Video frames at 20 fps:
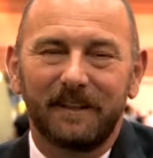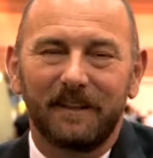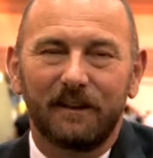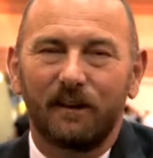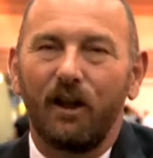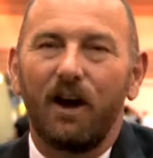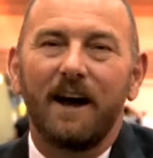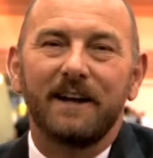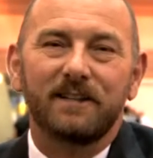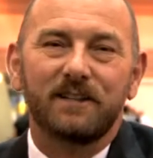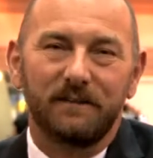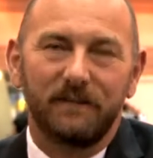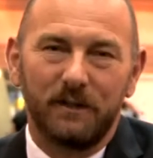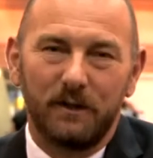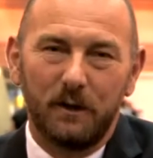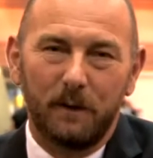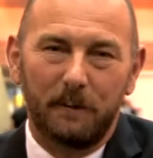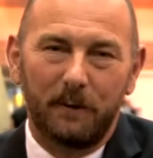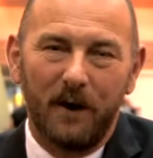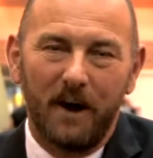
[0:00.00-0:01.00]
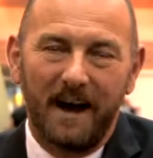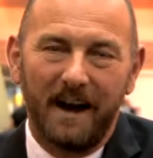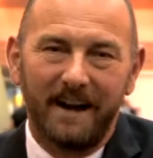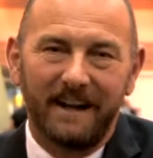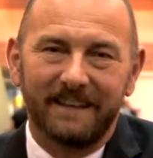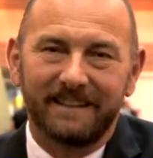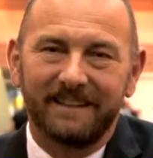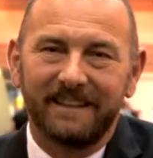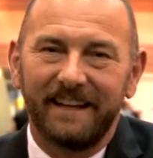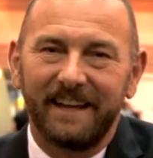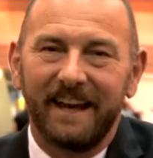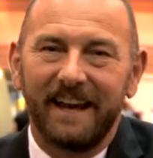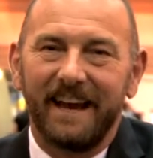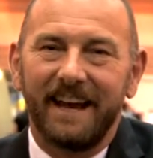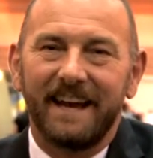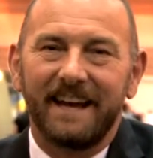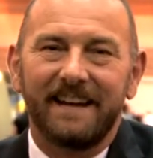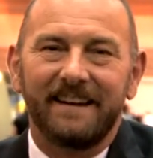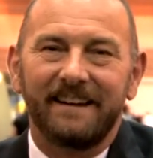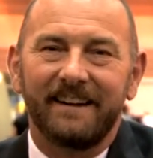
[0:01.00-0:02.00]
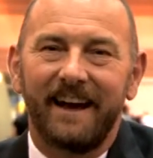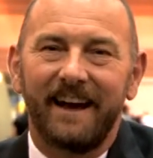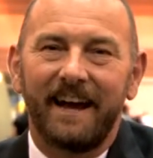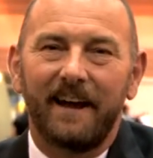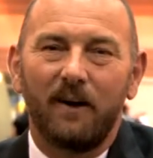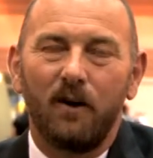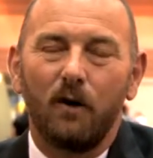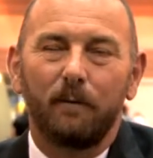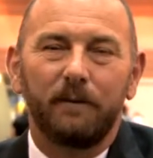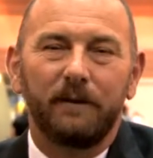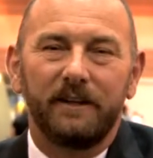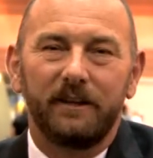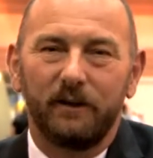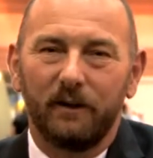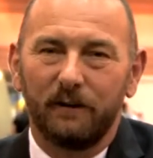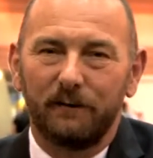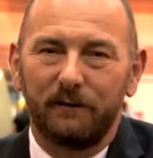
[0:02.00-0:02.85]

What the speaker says: launch of a new product, and I hope that you'll